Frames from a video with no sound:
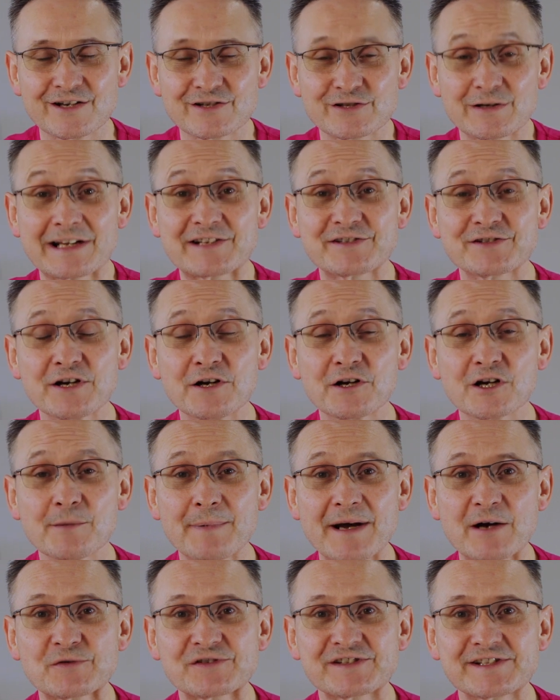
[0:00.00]
So let's talk
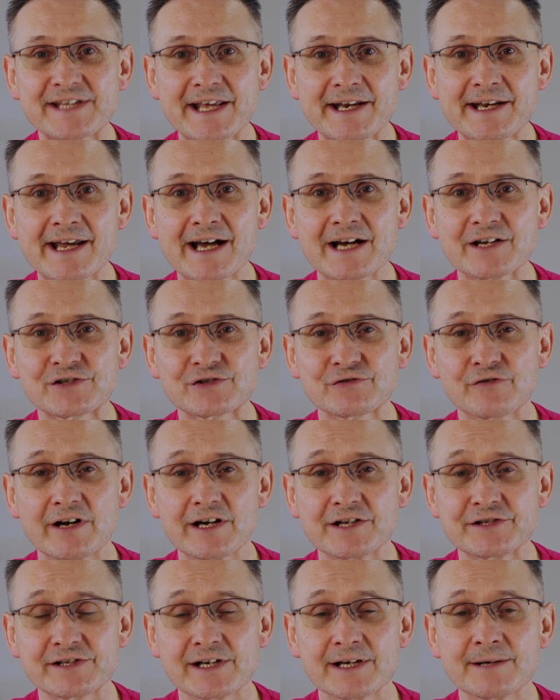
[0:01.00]
about steady eye
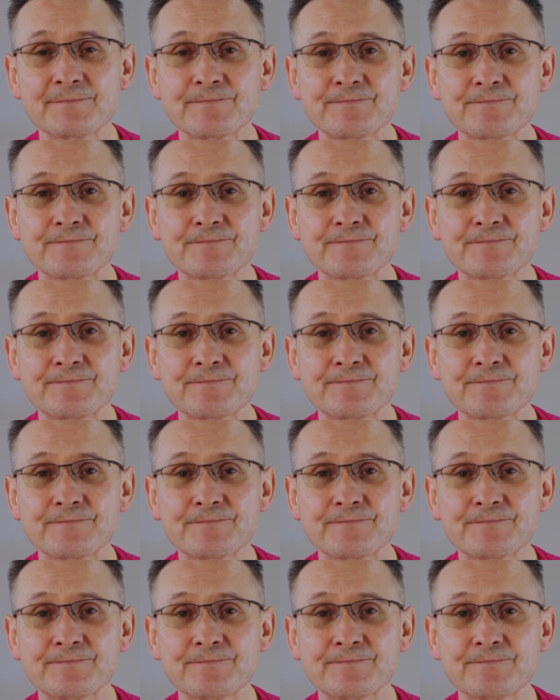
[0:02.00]
strategy.